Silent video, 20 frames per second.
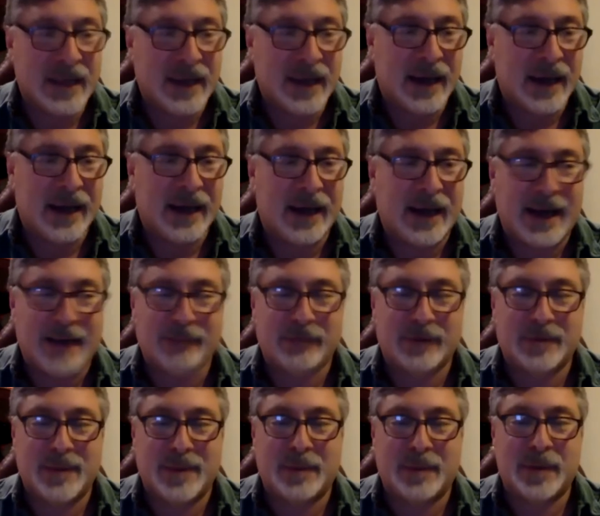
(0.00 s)
I
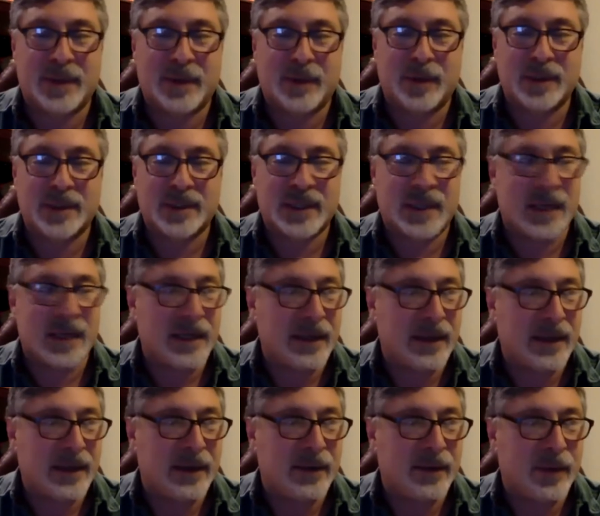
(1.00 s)
remember there was,
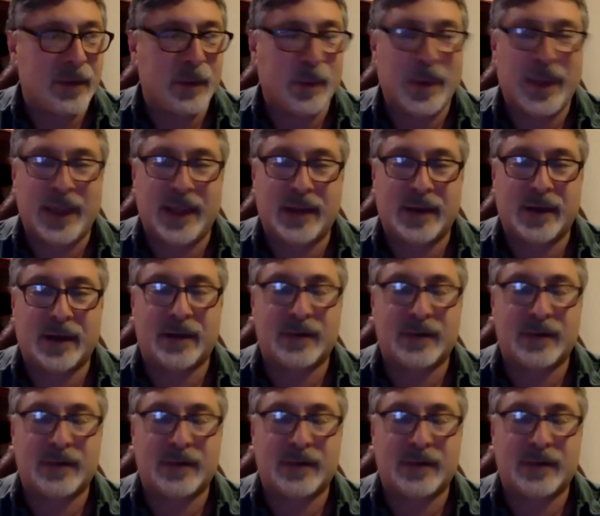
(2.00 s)
when we had